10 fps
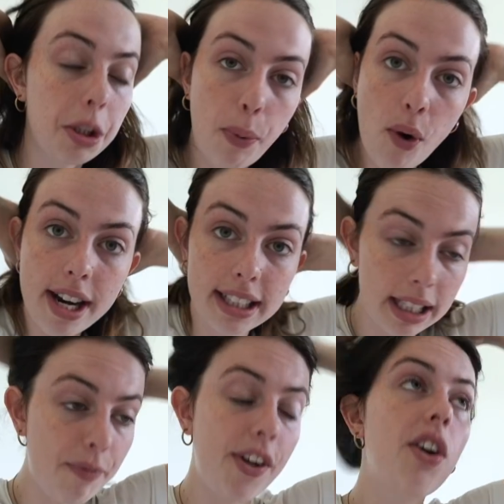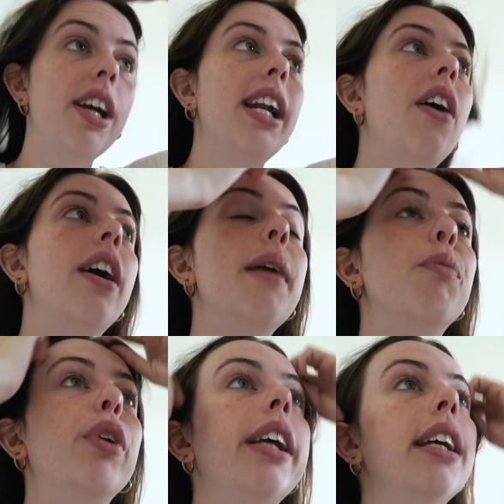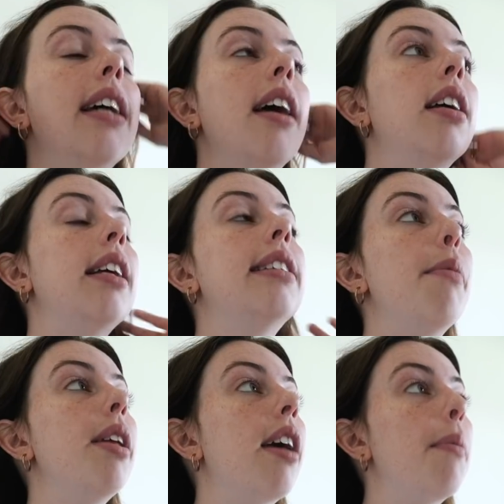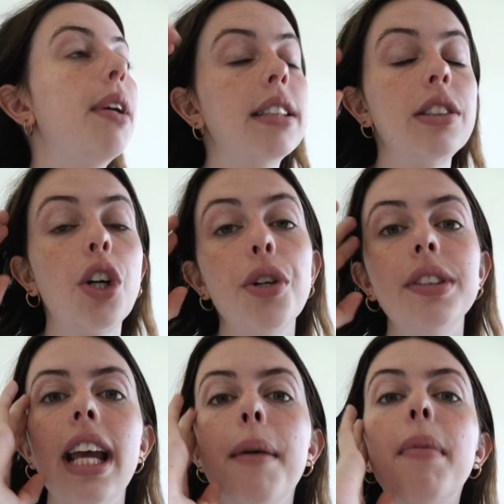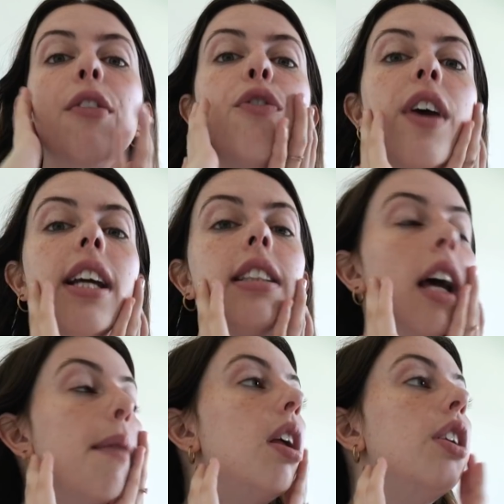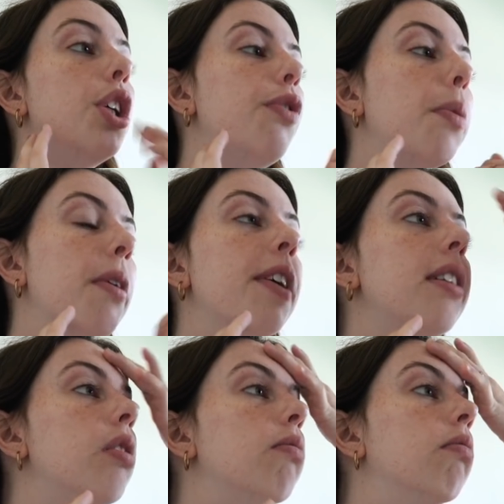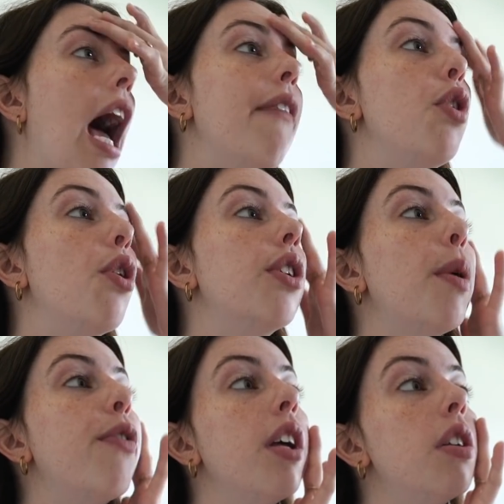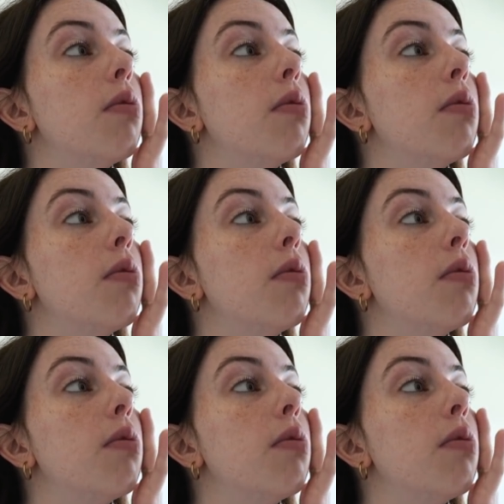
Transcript: The point is, I'm figuring it out and I'm really excited that they sent me that because I started using it in my face. Emin, did you feel my face? Have you noticed my face?